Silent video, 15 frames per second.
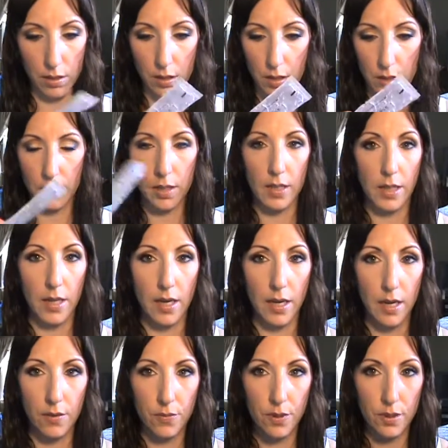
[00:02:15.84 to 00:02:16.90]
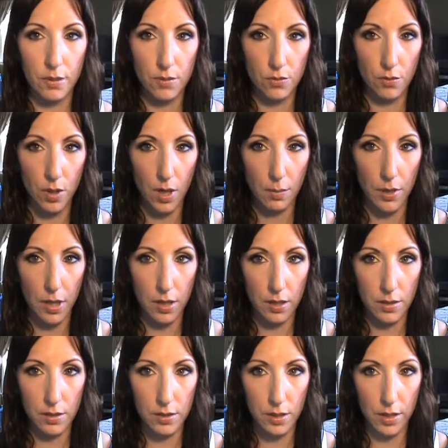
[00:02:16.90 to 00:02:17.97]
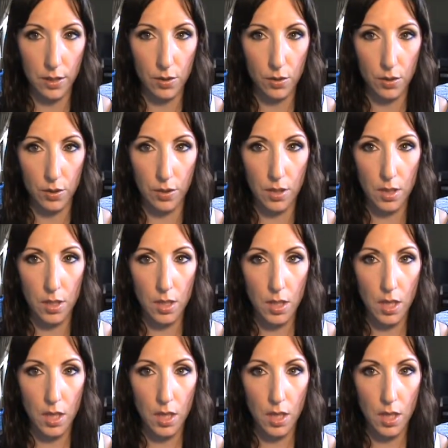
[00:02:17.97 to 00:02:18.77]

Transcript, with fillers: I think I got every drop out of this I could.